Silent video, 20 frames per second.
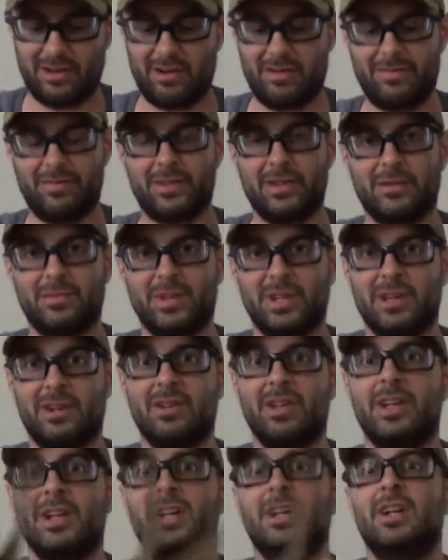and our
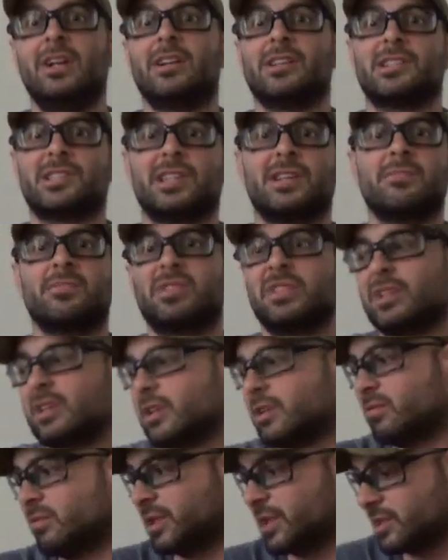female. Same
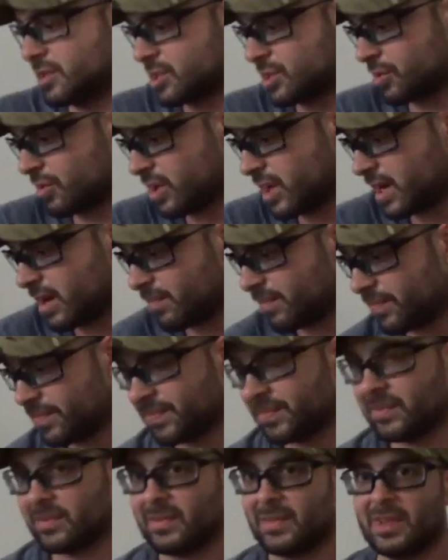thing with the strap.
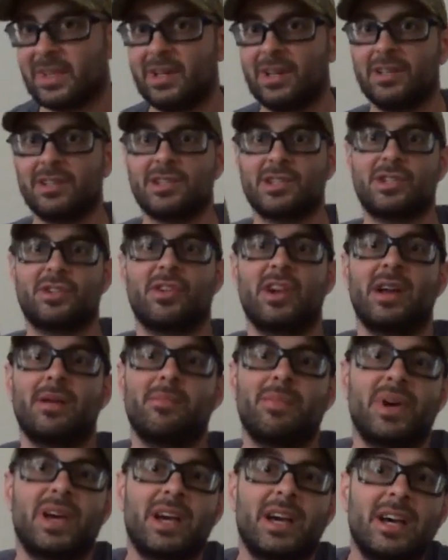And the
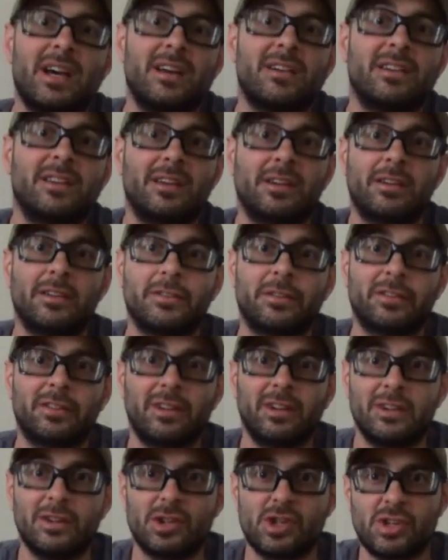strap pad, as
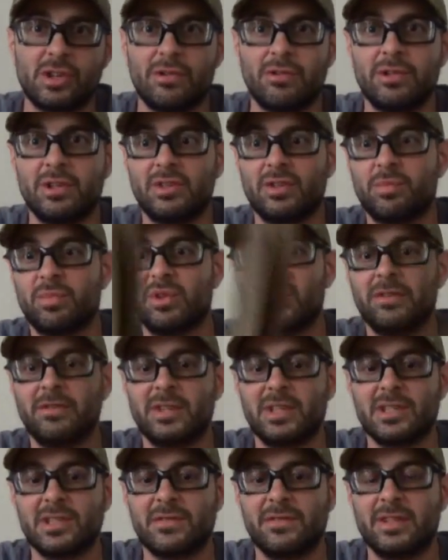uh, shown in the
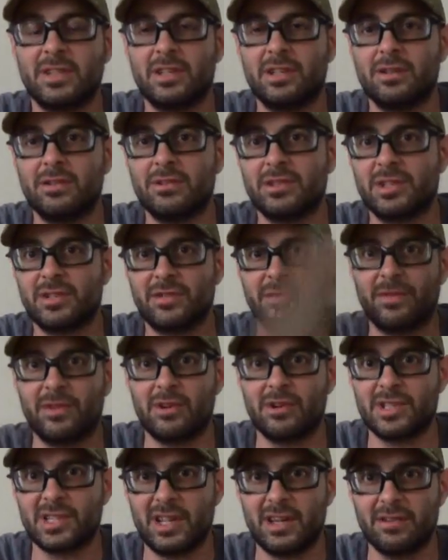previous videos, as
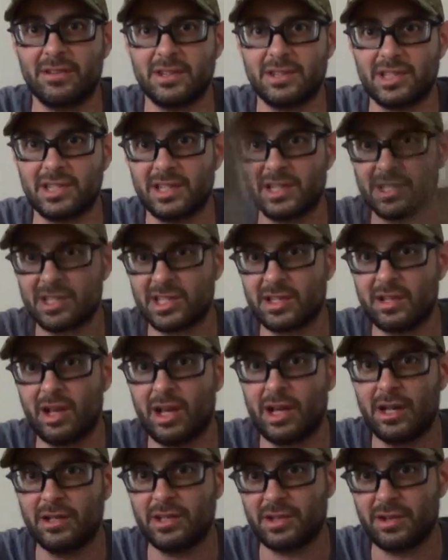far as how this thing
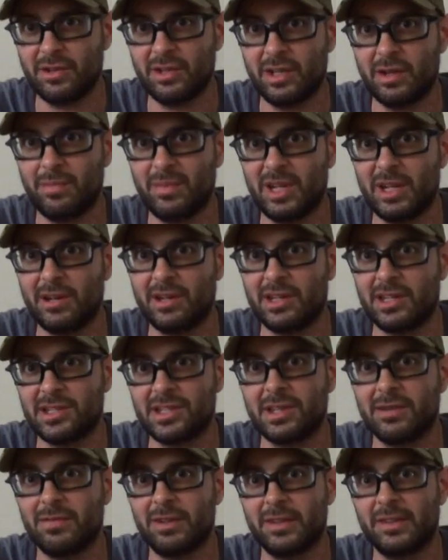slides, all the
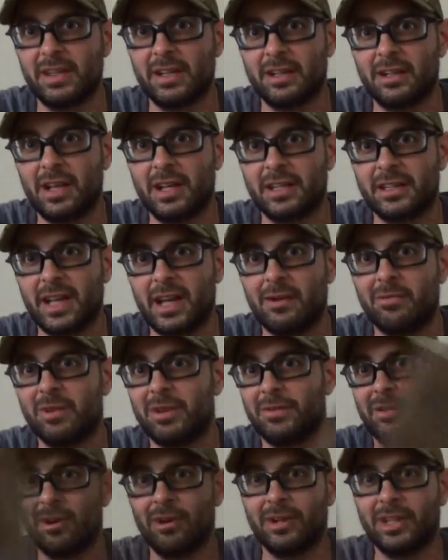amenities, everything like that,
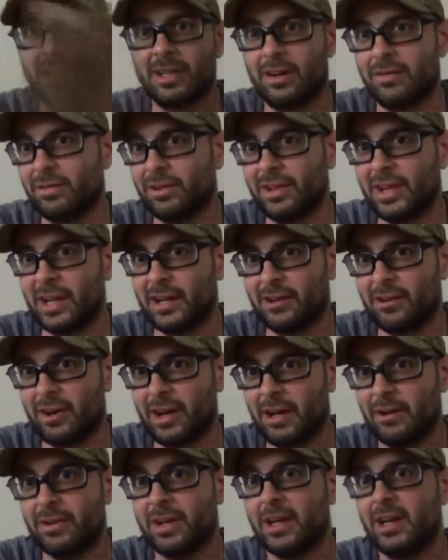we've already covered that
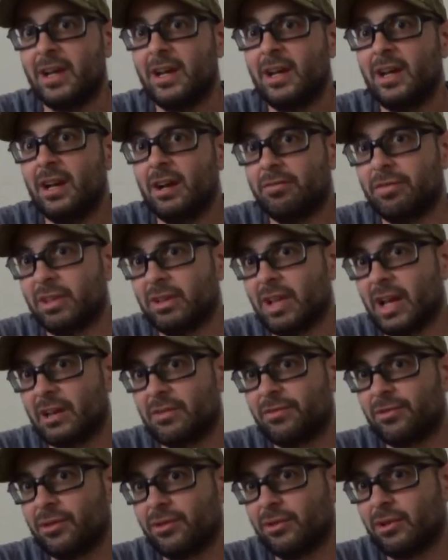ground. If you'd
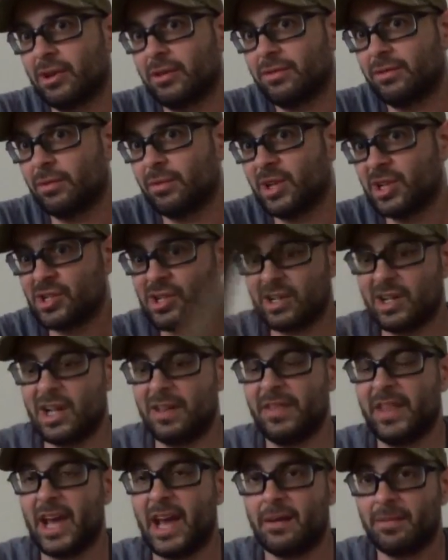like further information
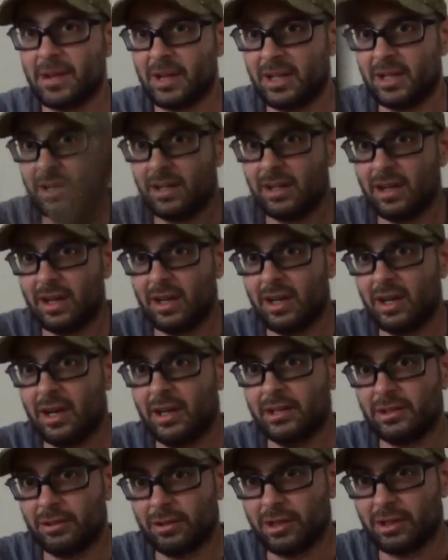on that,
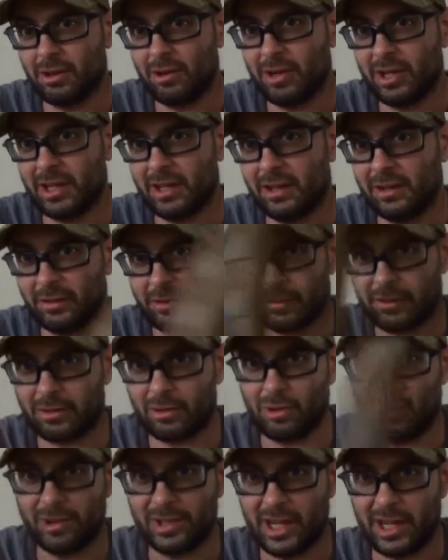uh, you can go ahead and
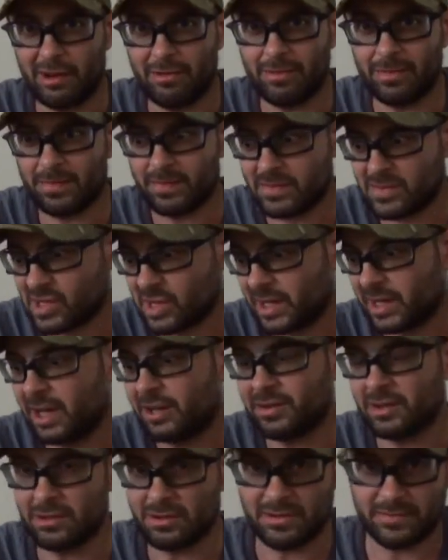scroll down, check
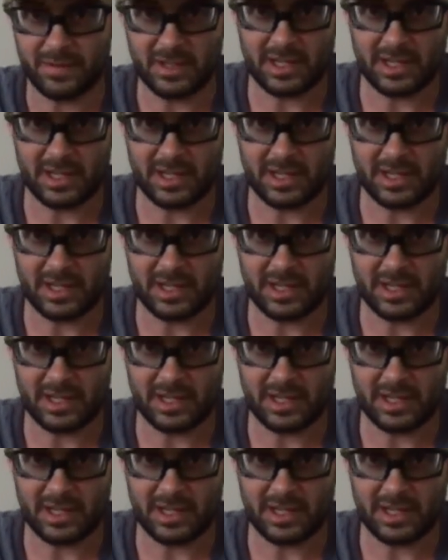out those